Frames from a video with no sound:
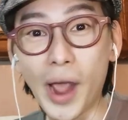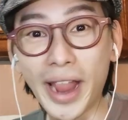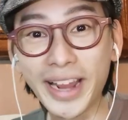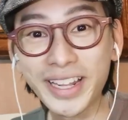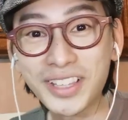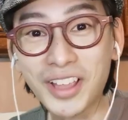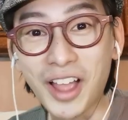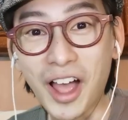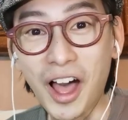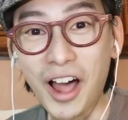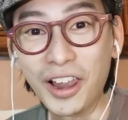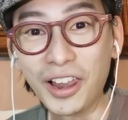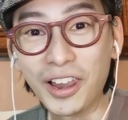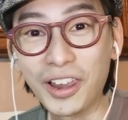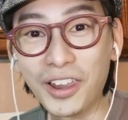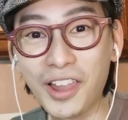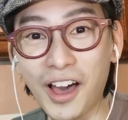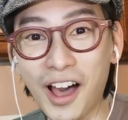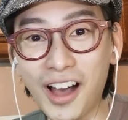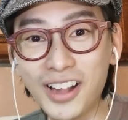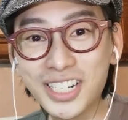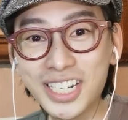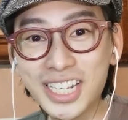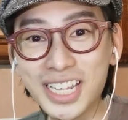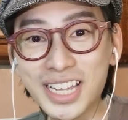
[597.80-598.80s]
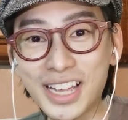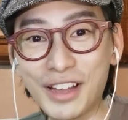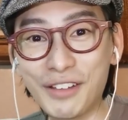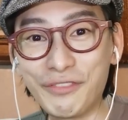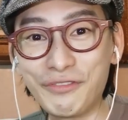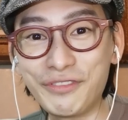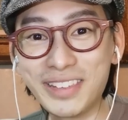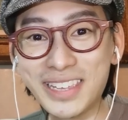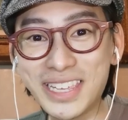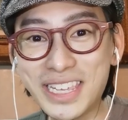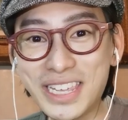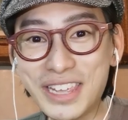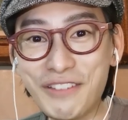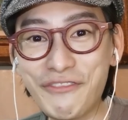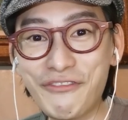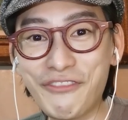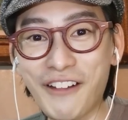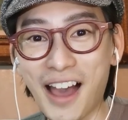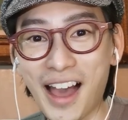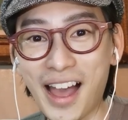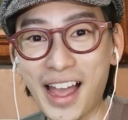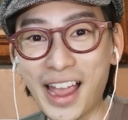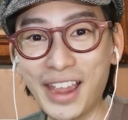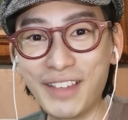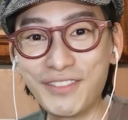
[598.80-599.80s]
quite a lot of
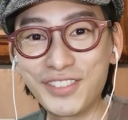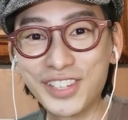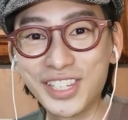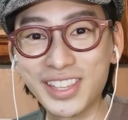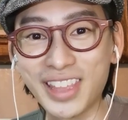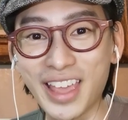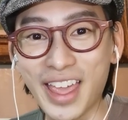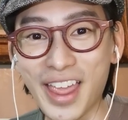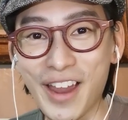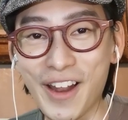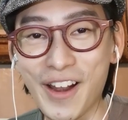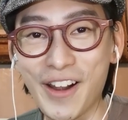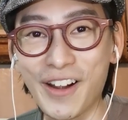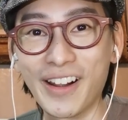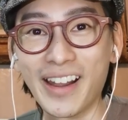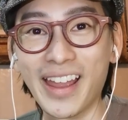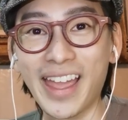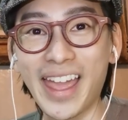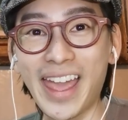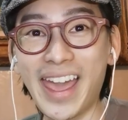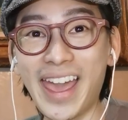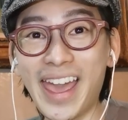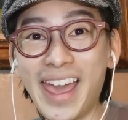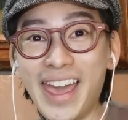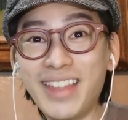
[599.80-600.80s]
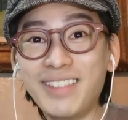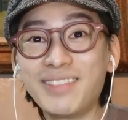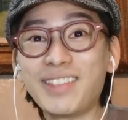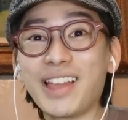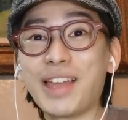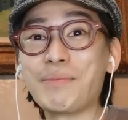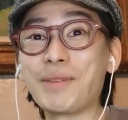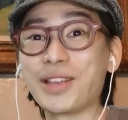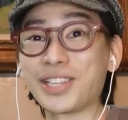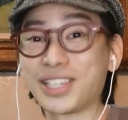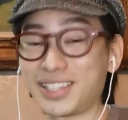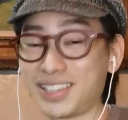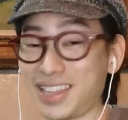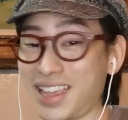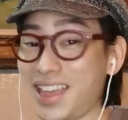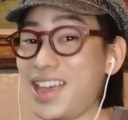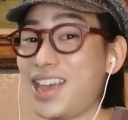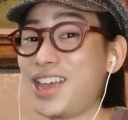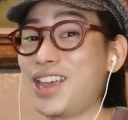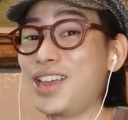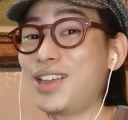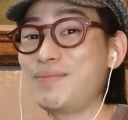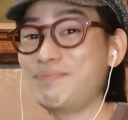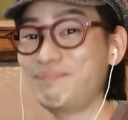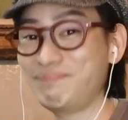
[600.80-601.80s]
E5s there, and I must
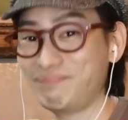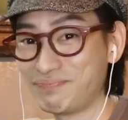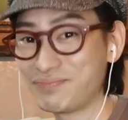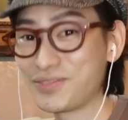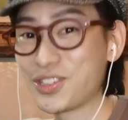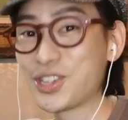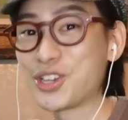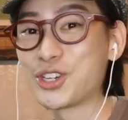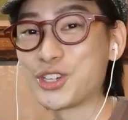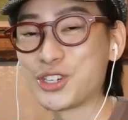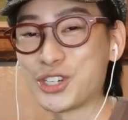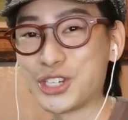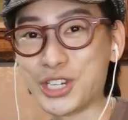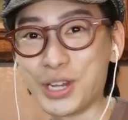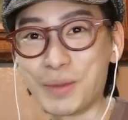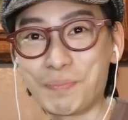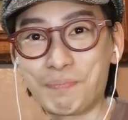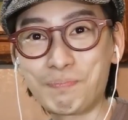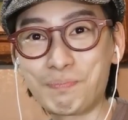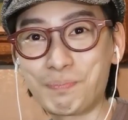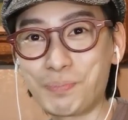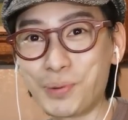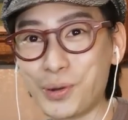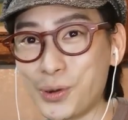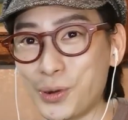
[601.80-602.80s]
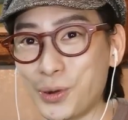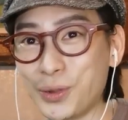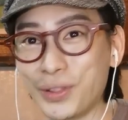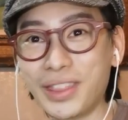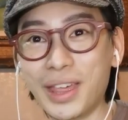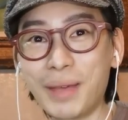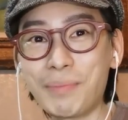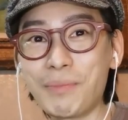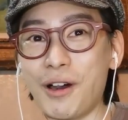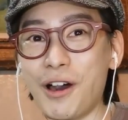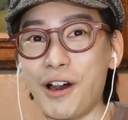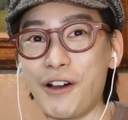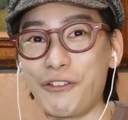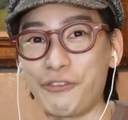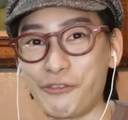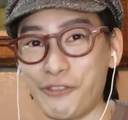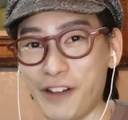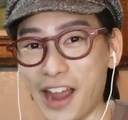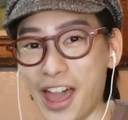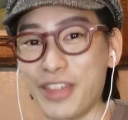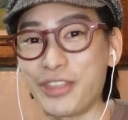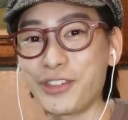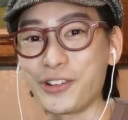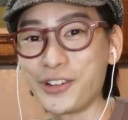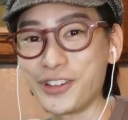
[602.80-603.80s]
say, she pulled them off
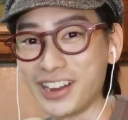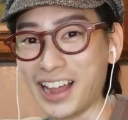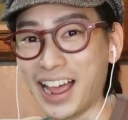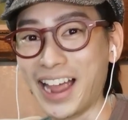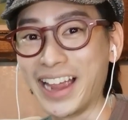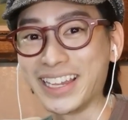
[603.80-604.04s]
rather